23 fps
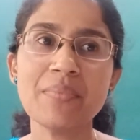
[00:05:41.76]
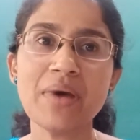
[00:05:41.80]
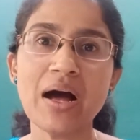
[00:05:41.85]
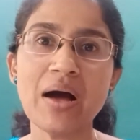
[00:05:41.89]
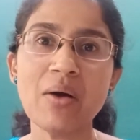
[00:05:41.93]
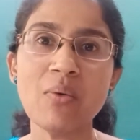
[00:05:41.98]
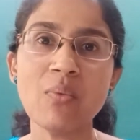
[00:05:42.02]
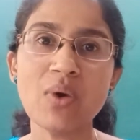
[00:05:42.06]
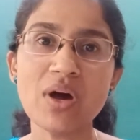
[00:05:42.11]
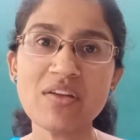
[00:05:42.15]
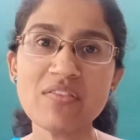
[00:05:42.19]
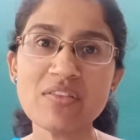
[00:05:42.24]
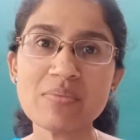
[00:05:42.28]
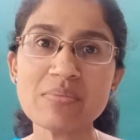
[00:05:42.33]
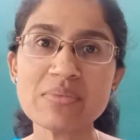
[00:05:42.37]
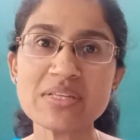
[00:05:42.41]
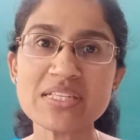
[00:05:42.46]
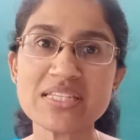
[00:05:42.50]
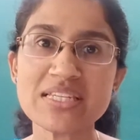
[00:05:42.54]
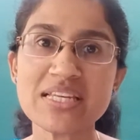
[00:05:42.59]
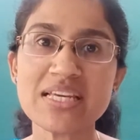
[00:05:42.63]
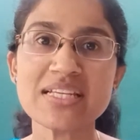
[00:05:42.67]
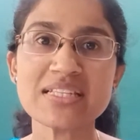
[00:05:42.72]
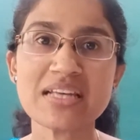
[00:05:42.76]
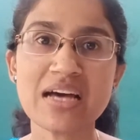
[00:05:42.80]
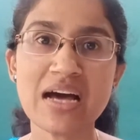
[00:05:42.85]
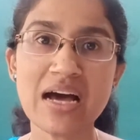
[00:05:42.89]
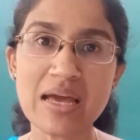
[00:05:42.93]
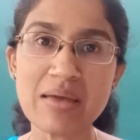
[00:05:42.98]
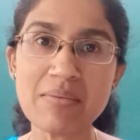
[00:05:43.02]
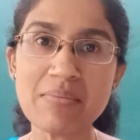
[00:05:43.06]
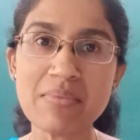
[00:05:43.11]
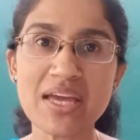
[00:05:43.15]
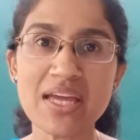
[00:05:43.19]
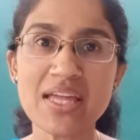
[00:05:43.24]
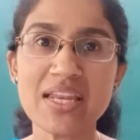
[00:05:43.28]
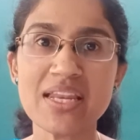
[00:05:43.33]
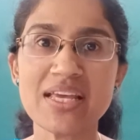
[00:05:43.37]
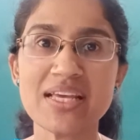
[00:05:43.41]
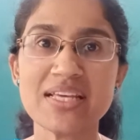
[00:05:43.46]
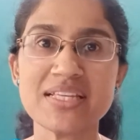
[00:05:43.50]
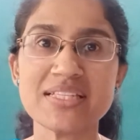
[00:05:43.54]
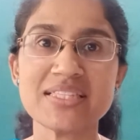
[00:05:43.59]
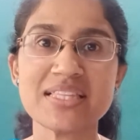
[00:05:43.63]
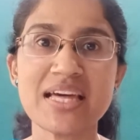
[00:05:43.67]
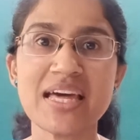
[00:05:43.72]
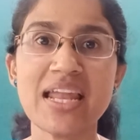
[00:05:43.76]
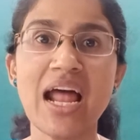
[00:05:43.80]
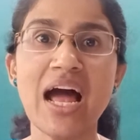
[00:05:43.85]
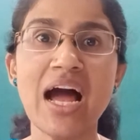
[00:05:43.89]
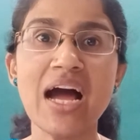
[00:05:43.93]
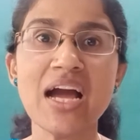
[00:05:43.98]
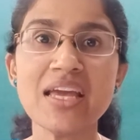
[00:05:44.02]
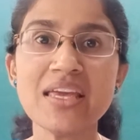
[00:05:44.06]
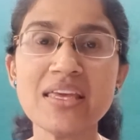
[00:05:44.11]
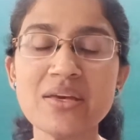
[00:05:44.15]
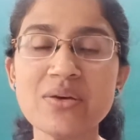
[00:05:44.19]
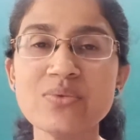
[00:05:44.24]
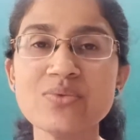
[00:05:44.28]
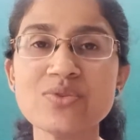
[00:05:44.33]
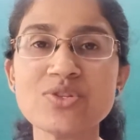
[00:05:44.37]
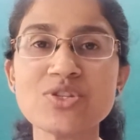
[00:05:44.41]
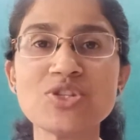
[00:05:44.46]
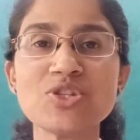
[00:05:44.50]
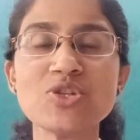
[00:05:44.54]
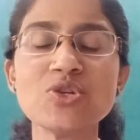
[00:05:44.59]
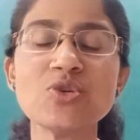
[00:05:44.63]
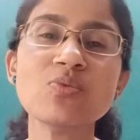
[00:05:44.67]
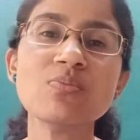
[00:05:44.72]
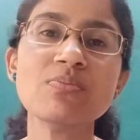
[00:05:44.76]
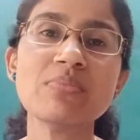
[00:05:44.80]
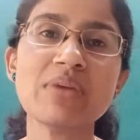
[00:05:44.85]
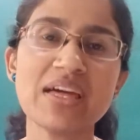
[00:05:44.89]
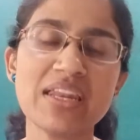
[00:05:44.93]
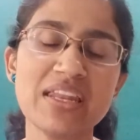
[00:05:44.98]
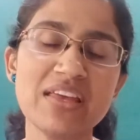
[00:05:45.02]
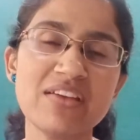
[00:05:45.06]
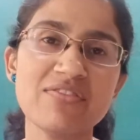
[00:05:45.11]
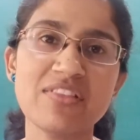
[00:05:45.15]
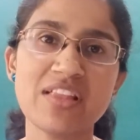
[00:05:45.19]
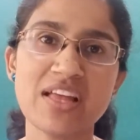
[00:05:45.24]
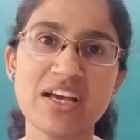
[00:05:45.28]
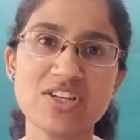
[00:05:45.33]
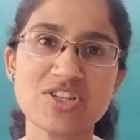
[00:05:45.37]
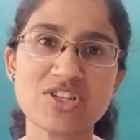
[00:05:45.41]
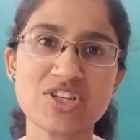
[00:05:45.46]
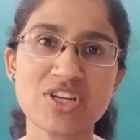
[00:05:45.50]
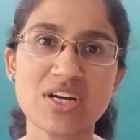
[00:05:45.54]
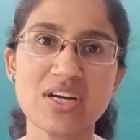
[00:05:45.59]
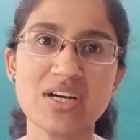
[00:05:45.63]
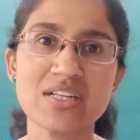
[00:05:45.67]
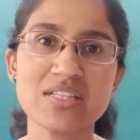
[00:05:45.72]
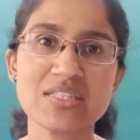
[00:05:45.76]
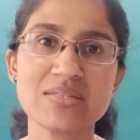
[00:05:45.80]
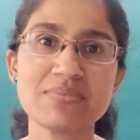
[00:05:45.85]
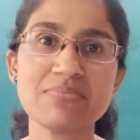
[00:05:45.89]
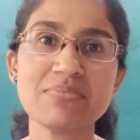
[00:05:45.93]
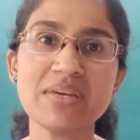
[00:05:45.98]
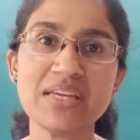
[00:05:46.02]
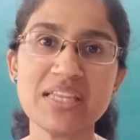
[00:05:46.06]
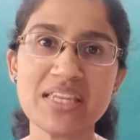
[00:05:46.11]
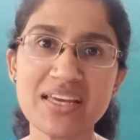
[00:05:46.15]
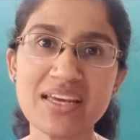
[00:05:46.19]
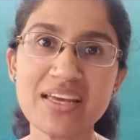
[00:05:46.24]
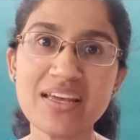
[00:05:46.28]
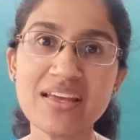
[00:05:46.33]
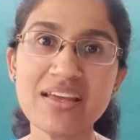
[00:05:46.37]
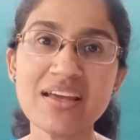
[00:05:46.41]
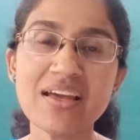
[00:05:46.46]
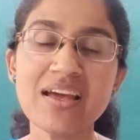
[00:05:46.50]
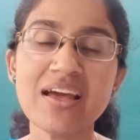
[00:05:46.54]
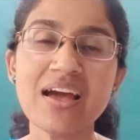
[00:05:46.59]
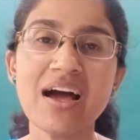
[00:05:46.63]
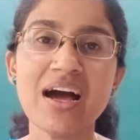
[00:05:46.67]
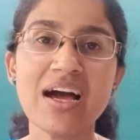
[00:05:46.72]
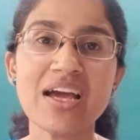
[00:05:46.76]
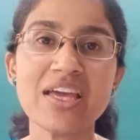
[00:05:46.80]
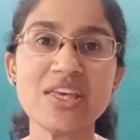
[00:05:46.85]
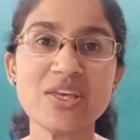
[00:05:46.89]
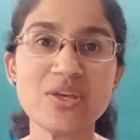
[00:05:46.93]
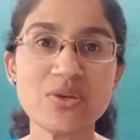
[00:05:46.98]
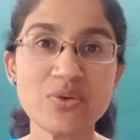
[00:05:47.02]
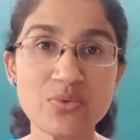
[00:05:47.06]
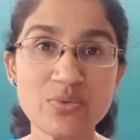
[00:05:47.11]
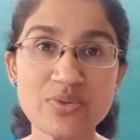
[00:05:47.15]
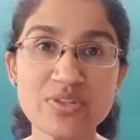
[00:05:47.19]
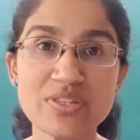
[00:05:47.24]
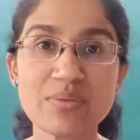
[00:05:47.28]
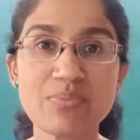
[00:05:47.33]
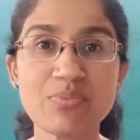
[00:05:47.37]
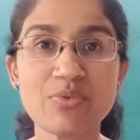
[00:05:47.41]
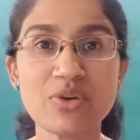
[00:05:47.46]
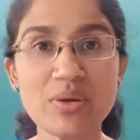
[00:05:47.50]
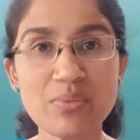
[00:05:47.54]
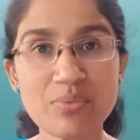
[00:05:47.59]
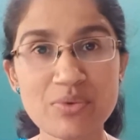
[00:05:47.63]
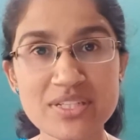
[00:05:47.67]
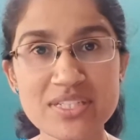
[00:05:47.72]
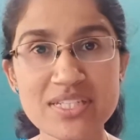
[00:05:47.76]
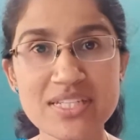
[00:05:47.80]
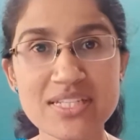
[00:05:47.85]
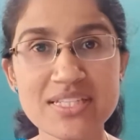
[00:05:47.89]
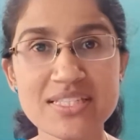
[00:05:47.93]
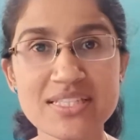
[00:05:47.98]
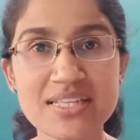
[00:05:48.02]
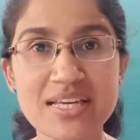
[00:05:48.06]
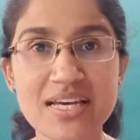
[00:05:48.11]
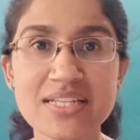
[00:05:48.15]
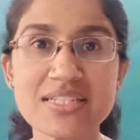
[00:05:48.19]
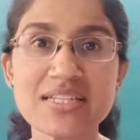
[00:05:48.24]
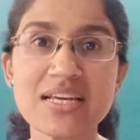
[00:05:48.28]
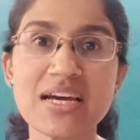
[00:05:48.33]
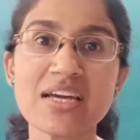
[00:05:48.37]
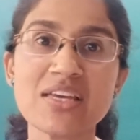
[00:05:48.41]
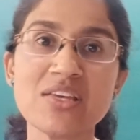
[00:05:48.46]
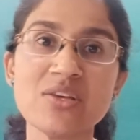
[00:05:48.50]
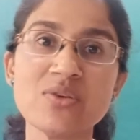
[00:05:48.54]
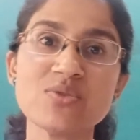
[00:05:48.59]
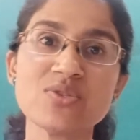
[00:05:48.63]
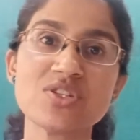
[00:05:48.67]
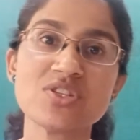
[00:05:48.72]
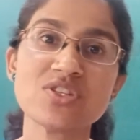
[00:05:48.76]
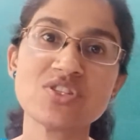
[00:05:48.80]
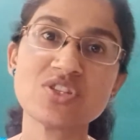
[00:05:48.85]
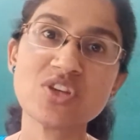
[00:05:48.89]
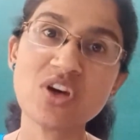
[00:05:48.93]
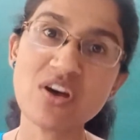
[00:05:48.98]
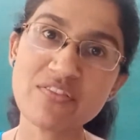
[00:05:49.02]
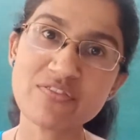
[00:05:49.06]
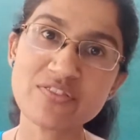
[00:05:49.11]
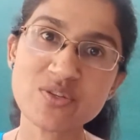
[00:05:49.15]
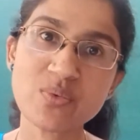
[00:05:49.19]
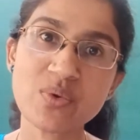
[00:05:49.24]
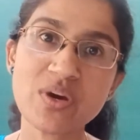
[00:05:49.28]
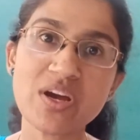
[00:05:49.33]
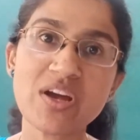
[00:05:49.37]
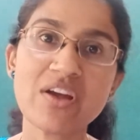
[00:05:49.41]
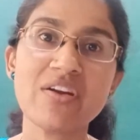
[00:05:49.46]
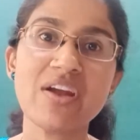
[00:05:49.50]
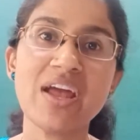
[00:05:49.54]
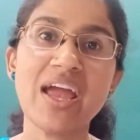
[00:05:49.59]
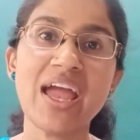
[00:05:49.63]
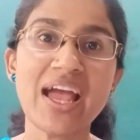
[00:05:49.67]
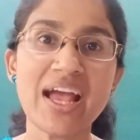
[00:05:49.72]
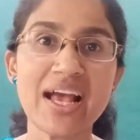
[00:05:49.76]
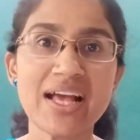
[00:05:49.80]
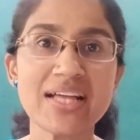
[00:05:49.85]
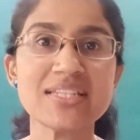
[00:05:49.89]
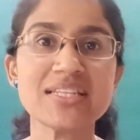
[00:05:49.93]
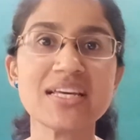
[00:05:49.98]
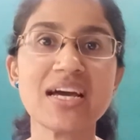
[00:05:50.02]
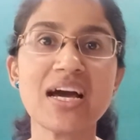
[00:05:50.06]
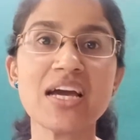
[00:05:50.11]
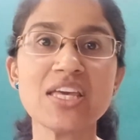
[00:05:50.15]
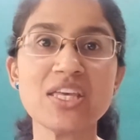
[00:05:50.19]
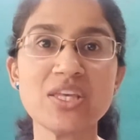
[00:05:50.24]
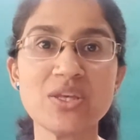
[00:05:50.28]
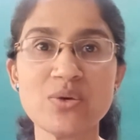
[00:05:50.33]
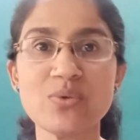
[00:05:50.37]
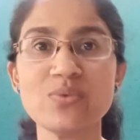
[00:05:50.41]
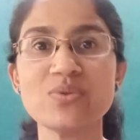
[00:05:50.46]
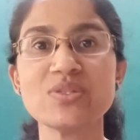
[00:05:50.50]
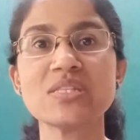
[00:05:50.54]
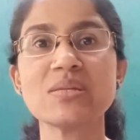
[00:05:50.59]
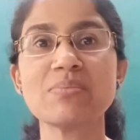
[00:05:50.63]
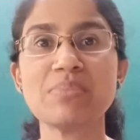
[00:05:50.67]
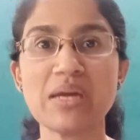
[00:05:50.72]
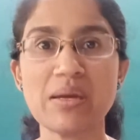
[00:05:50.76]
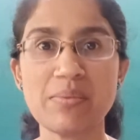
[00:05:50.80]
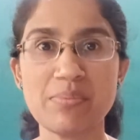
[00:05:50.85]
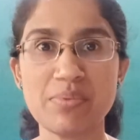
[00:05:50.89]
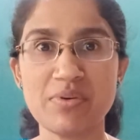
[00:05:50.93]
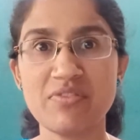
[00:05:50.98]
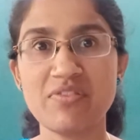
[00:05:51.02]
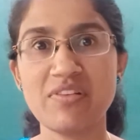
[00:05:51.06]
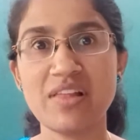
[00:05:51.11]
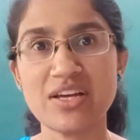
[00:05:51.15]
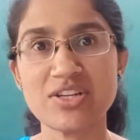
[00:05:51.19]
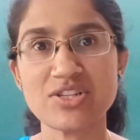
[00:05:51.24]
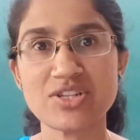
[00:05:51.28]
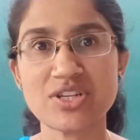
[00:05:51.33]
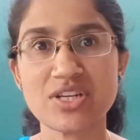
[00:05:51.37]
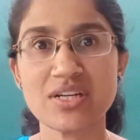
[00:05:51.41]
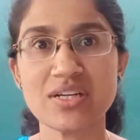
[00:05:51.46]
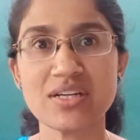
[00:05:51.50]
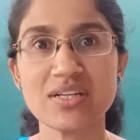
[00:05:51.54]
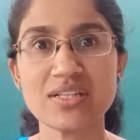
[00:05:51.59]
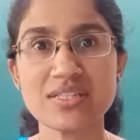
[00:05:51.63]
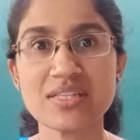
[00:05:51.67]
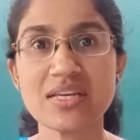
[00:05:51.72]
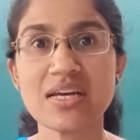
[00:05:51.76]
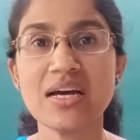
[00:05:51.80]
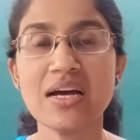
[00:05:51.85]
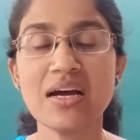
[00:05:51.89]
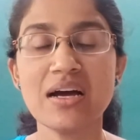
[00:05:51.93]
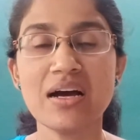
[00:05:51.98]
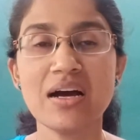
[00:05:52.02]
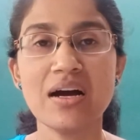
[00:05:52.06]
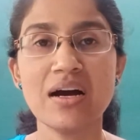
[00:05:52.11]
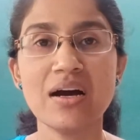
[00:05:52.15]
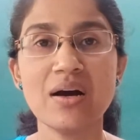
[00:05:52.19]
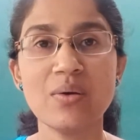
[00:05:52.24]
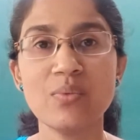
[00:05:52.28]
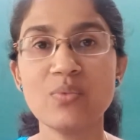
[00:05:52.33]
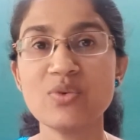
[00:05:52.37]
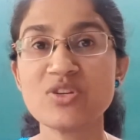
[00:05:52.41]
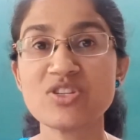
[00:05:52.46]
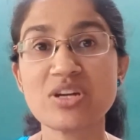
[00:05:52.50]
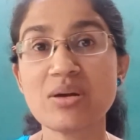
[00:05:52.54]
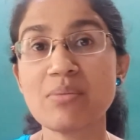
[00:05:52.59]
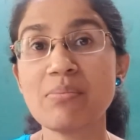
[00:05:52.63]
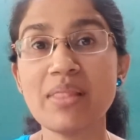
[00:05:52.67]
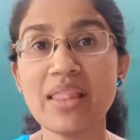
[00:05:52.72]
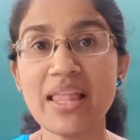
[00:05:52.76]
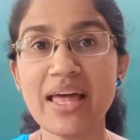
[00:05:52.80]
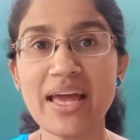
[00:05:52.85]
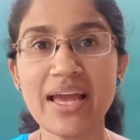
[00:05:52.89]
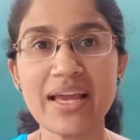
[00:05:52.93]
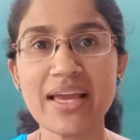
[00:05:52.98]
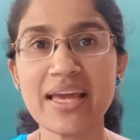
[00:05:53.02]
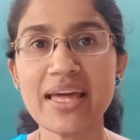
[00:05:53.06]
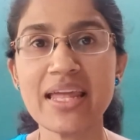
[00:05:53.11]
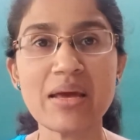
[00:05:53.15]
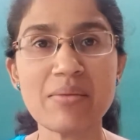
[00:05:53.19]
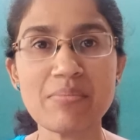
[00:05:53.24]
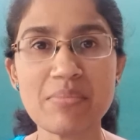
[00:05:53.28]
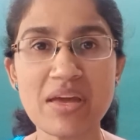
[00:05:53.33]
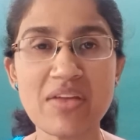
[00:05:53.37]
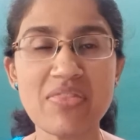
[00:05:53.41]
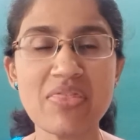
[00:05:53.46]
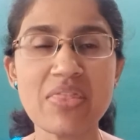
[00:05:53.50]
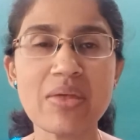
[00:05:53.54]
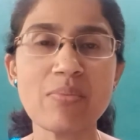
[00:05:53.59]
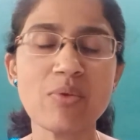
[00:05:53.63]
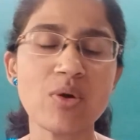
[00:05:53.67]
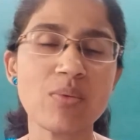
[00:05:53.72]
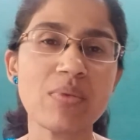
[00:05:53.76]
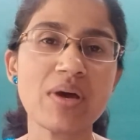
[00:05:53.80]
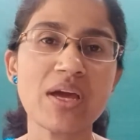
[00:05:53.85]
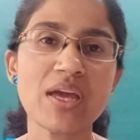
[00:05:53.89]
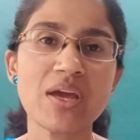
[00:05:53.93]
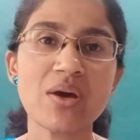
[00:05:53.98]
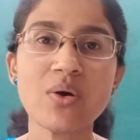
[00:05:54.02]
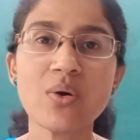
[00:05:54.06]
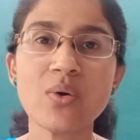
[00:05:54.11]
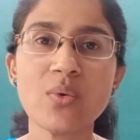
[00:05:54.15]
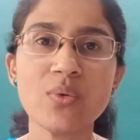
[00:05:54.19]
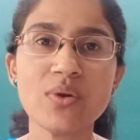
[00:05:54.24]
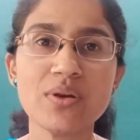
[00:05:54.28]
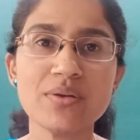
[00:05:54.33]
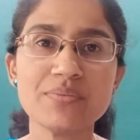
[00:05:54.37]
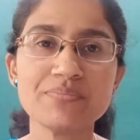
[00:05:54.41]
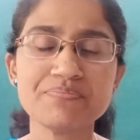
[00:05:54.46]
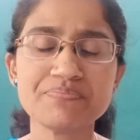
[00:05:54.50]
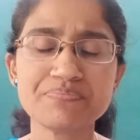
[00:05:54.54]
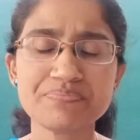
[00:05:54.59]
One of the mistakes I made is that I used too many flashcards, meaning I used the pre-printed set, I used a software, and I used the paper flashcards, which are blank, and I made them on my own.